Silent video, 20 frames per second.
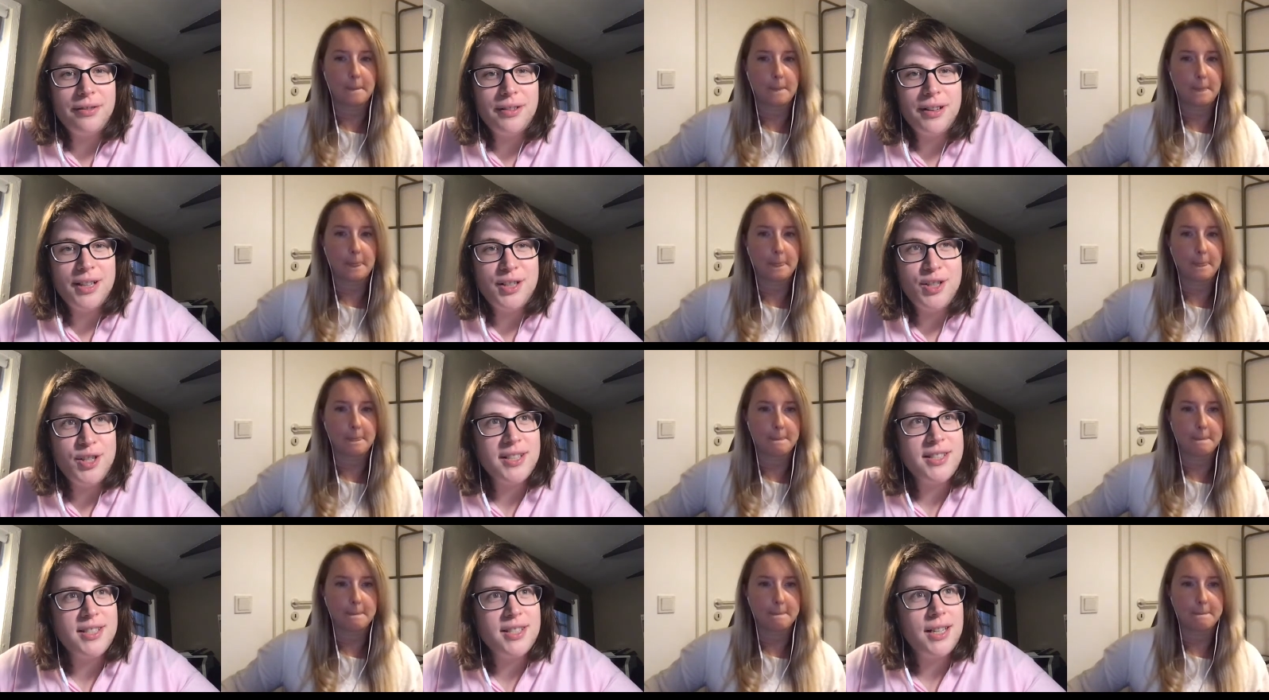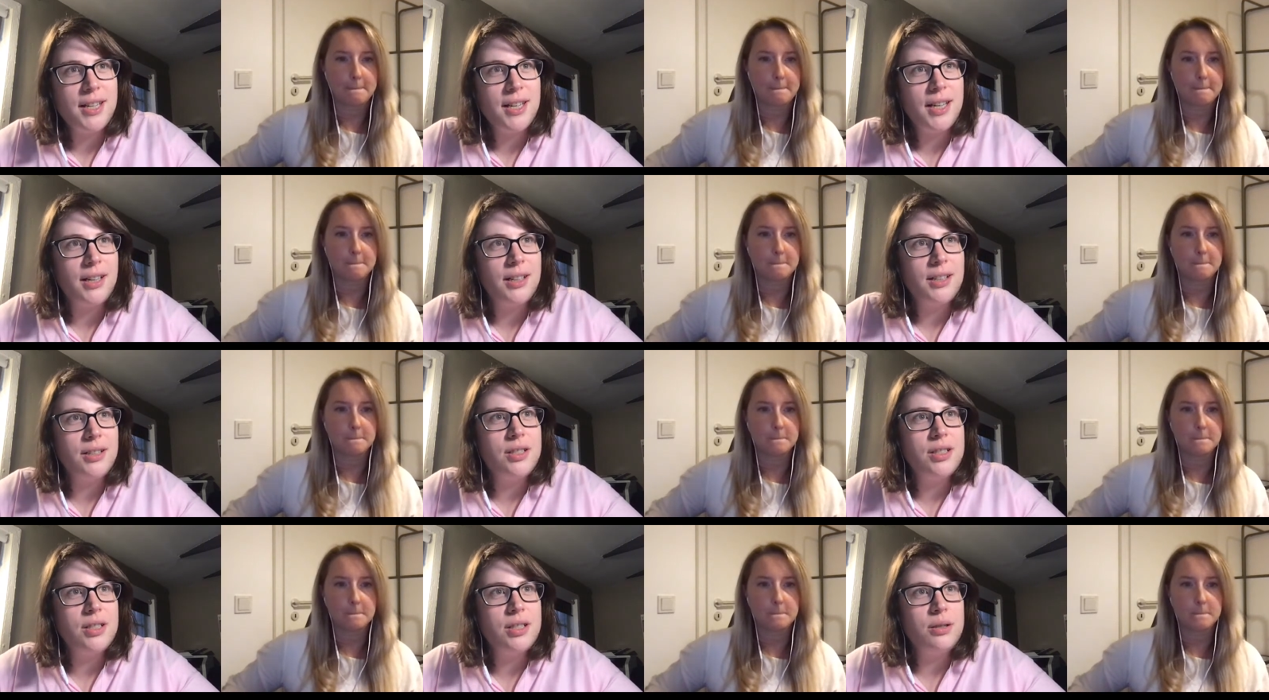Speaker 1: adjusting
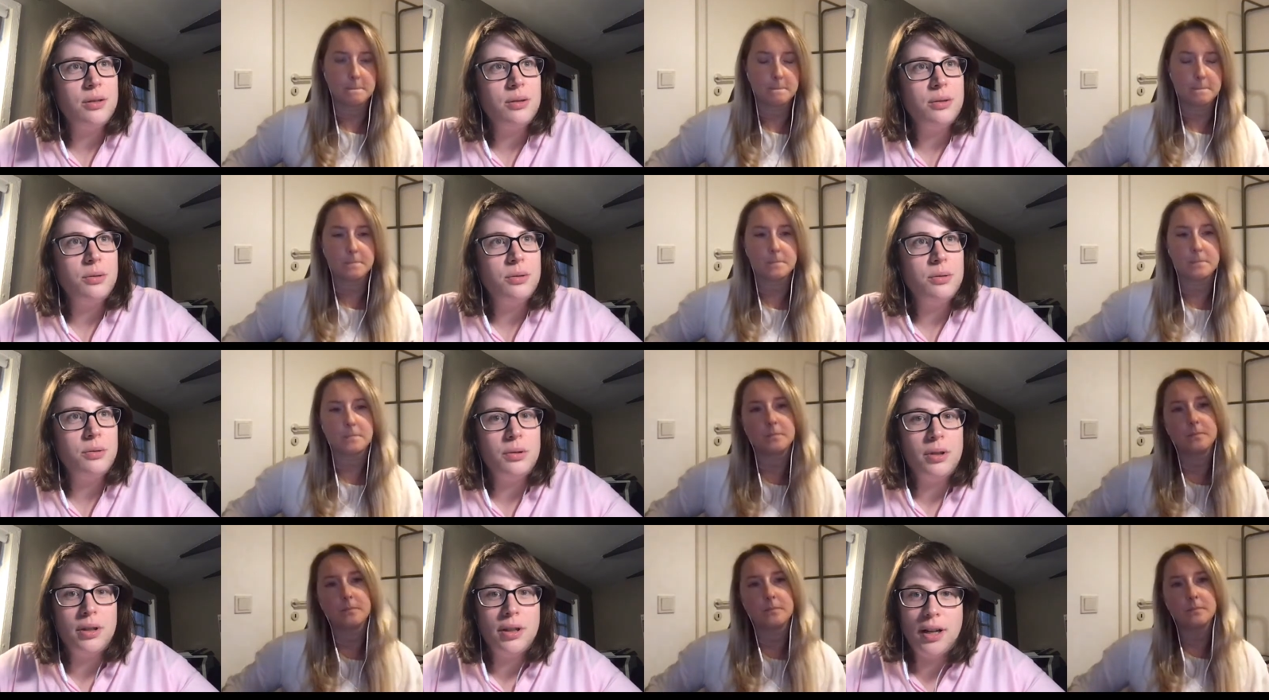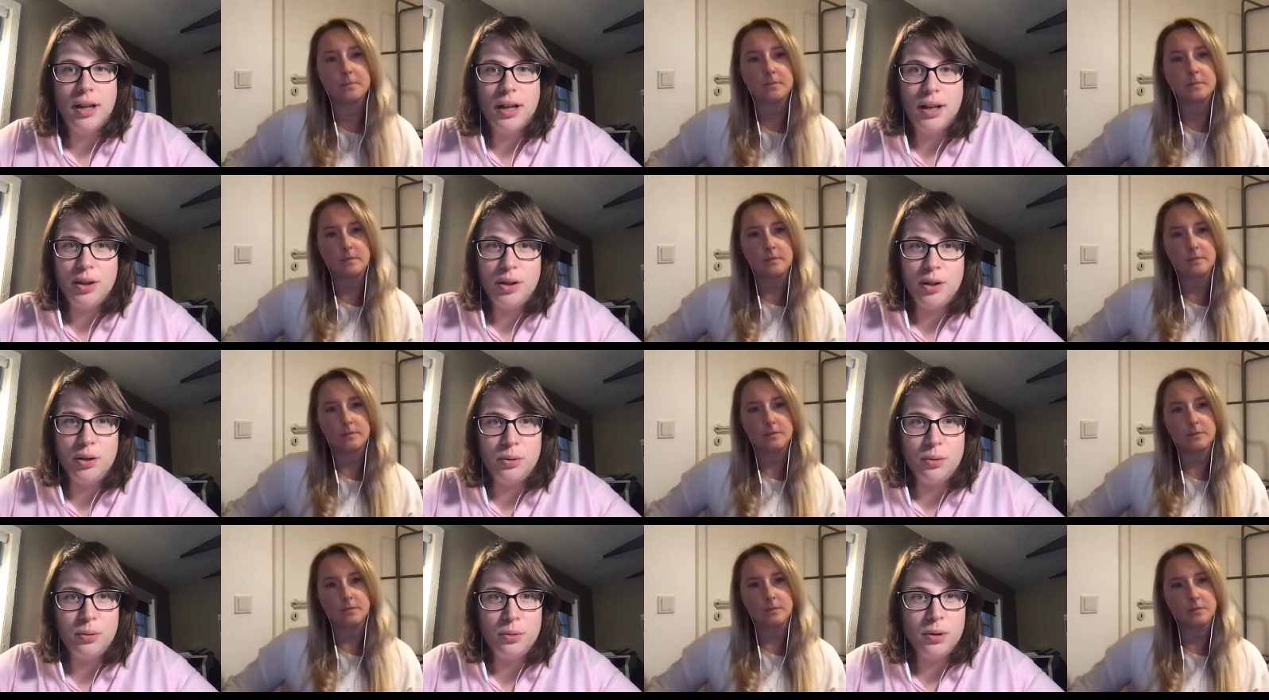to a
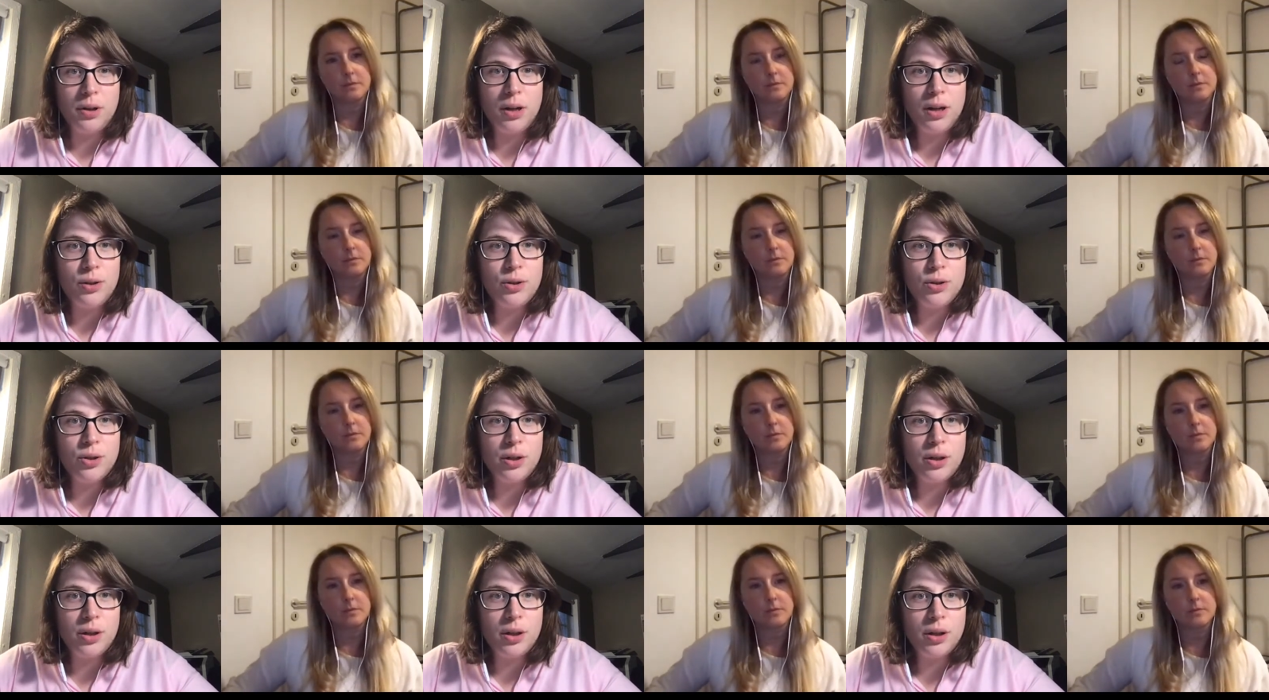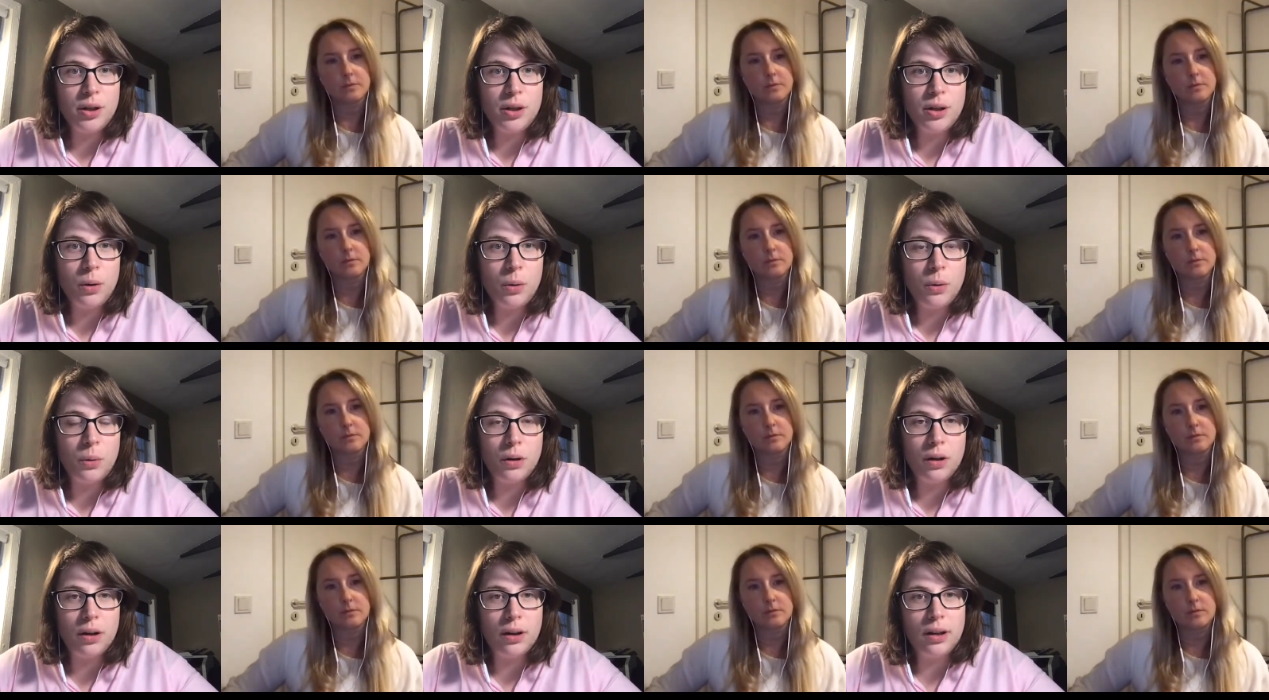new culture
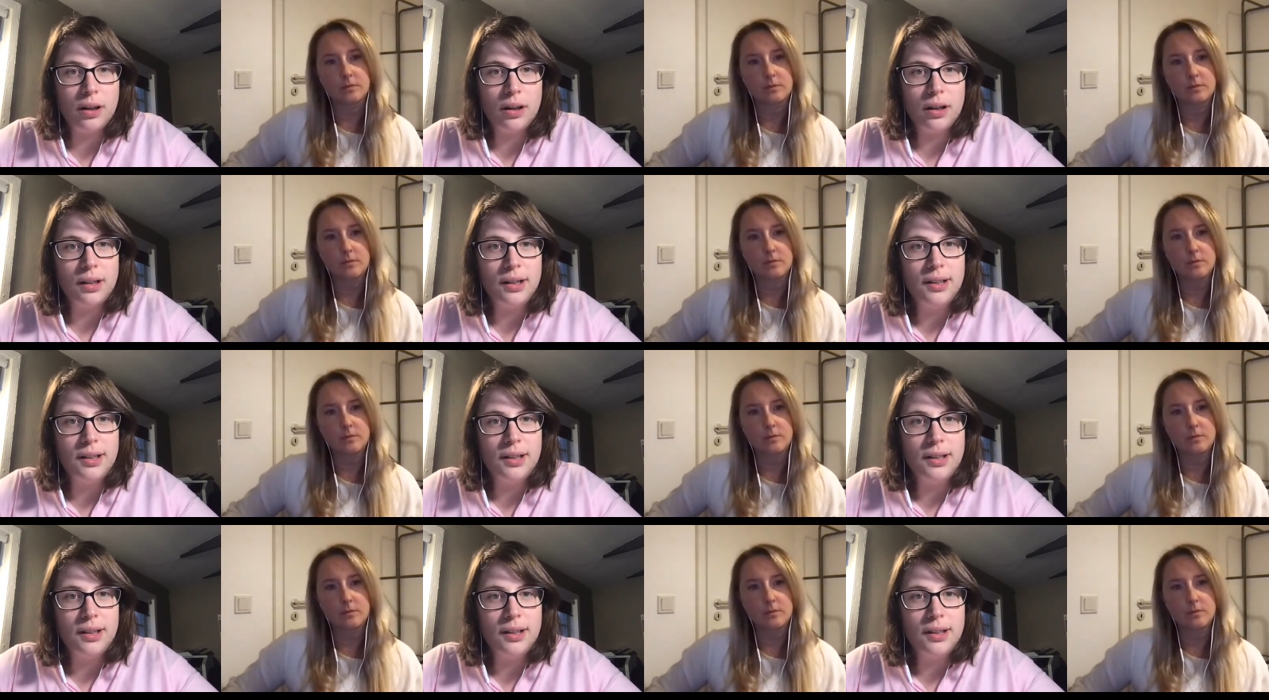or